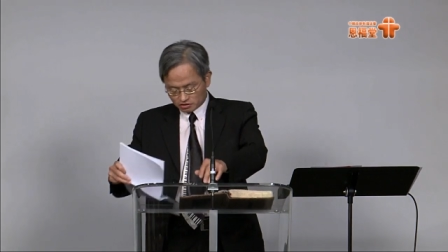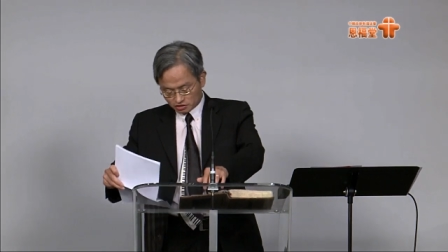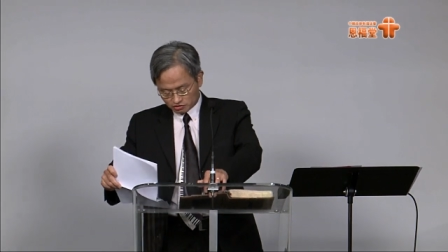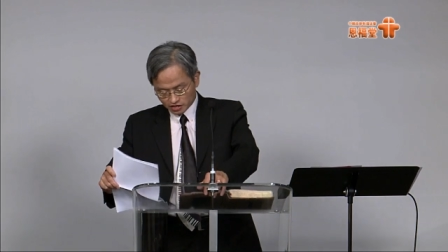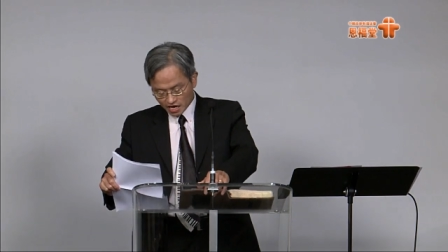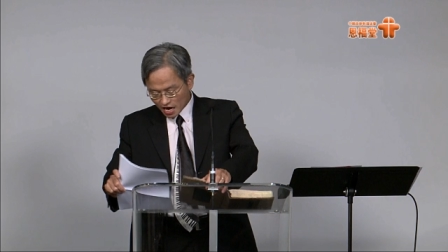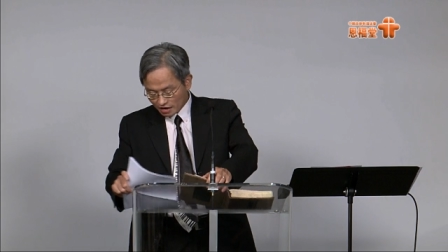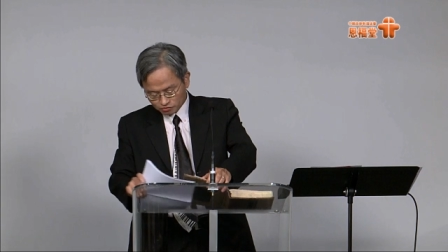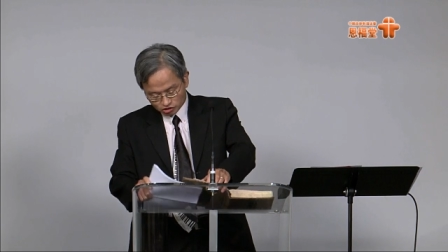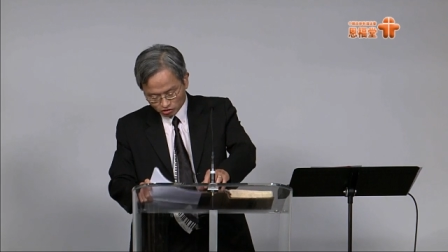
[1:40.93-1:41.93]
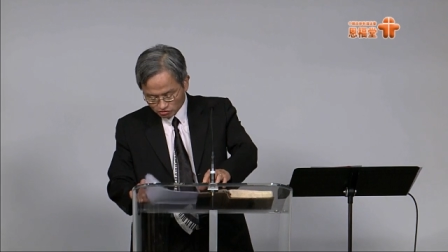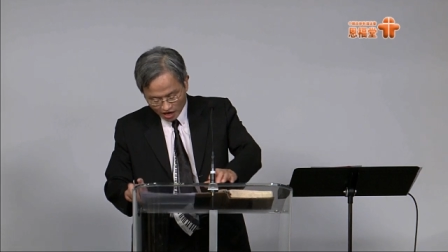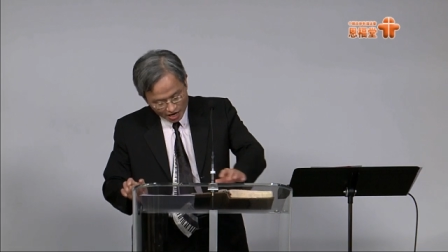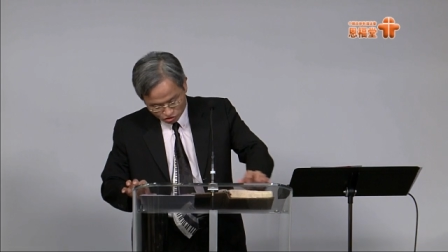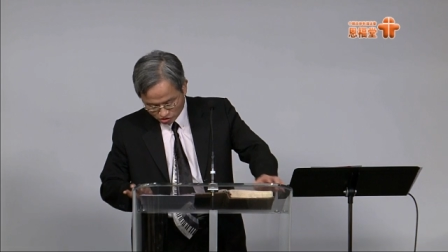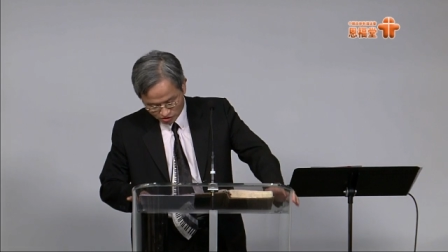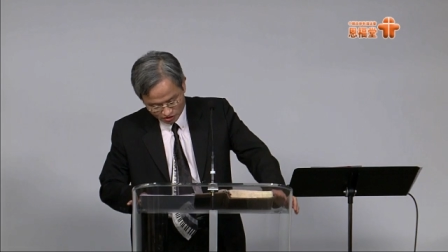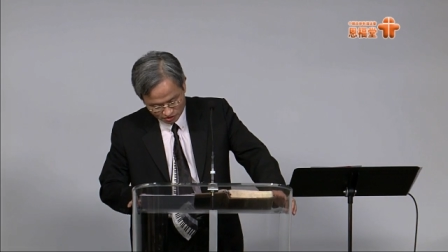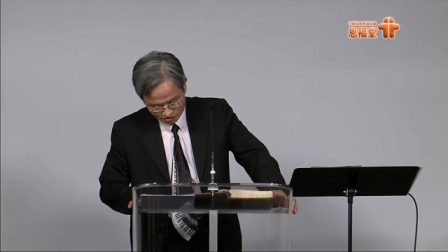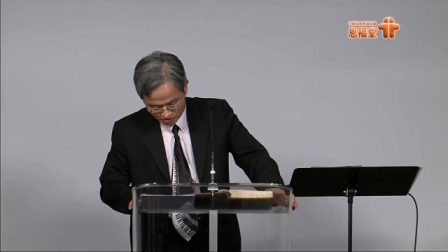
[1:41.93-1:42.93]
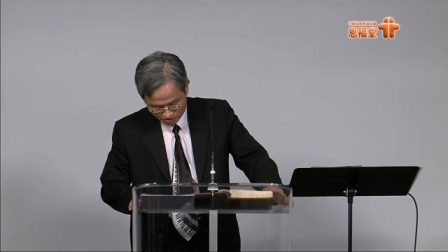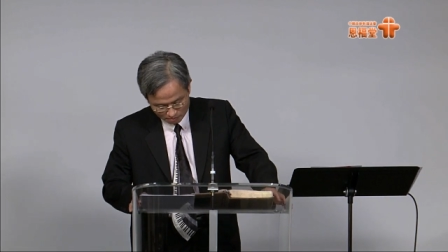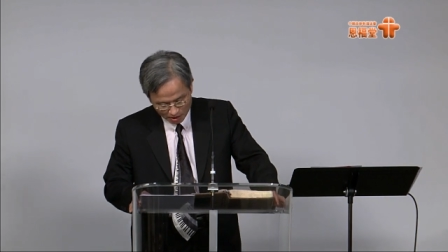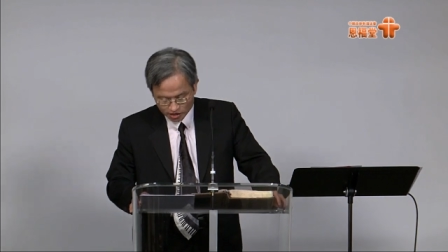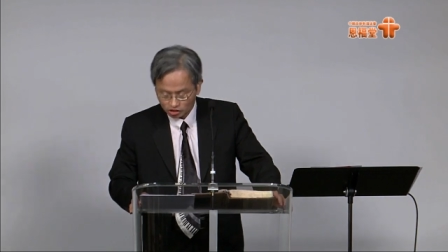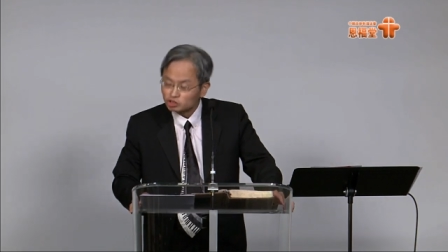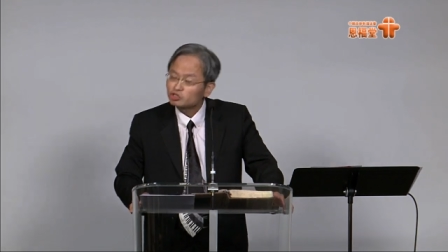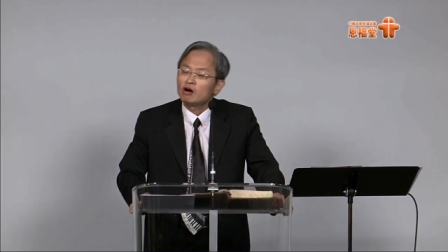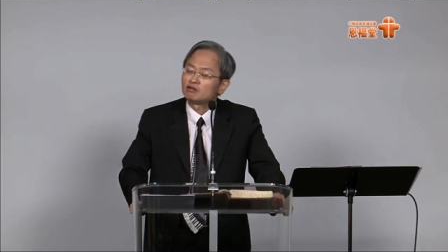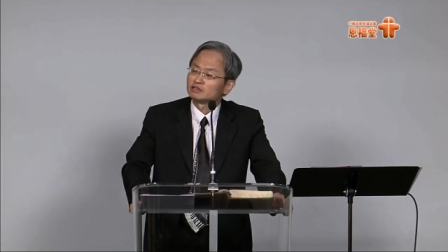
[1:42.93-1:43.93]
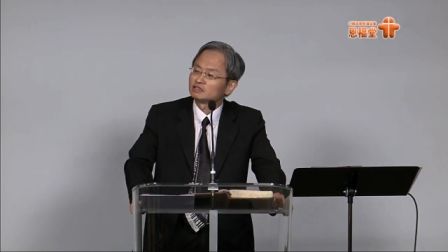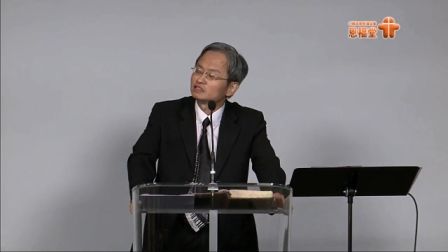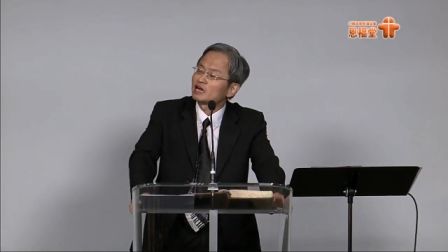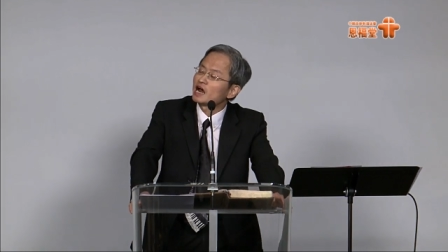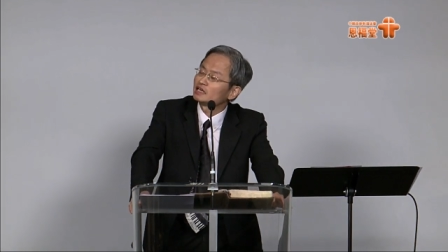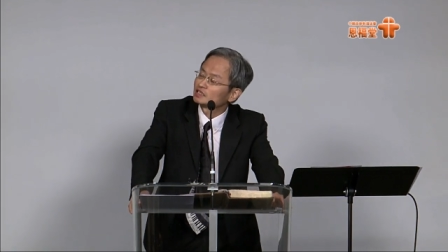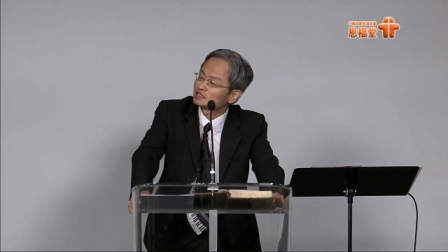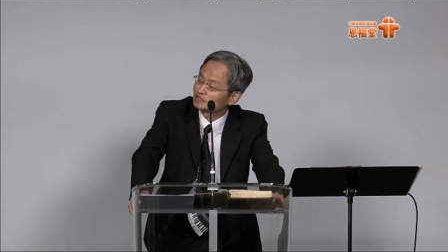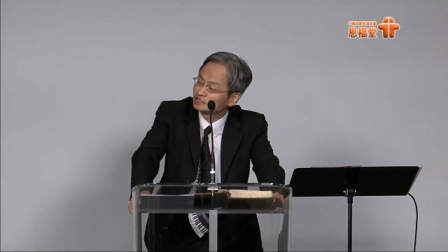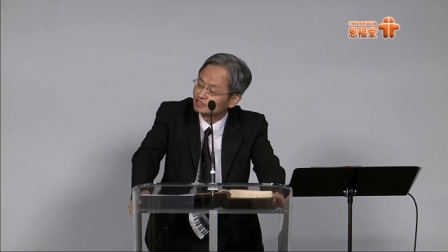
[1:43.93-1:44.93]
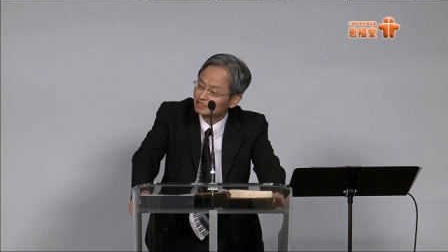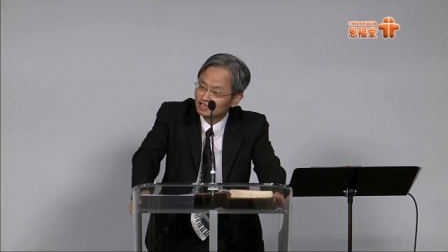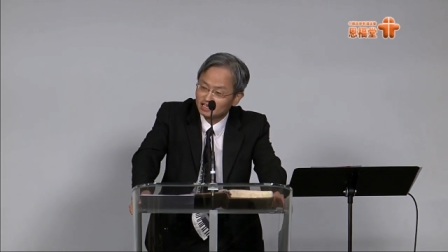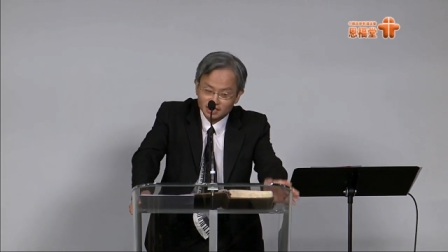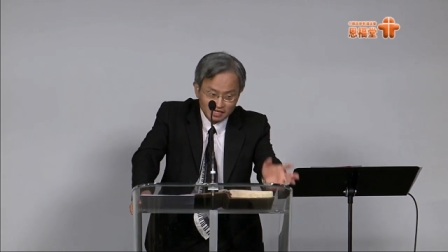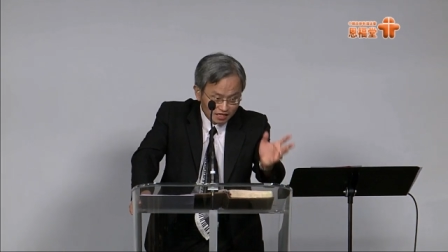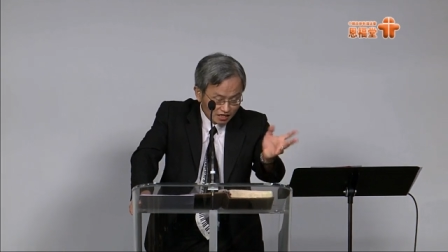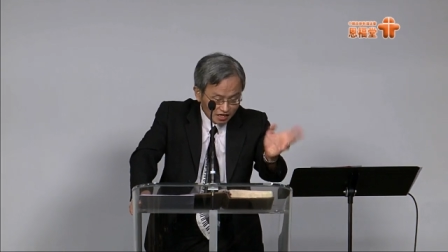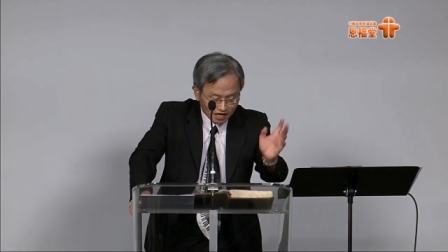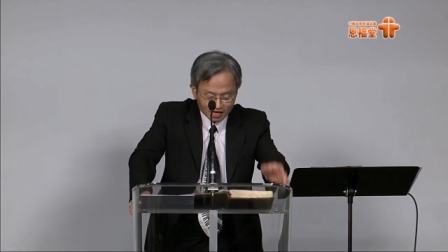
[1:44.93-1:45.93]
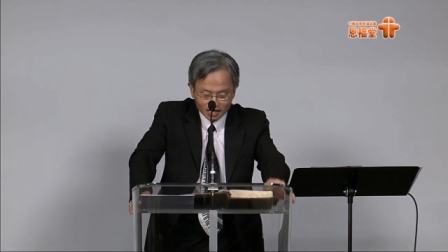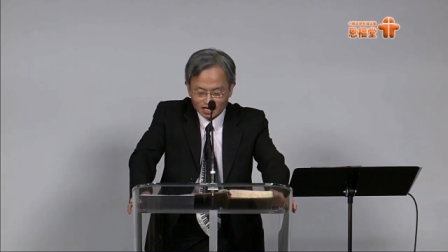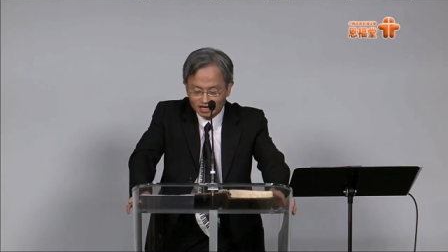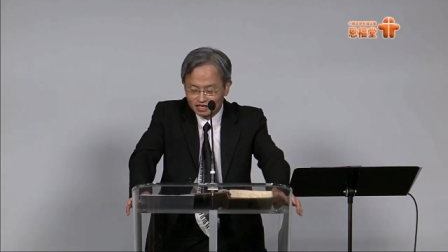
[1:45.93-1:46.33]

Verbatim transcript: Today I'm so touched by the song that I just uh,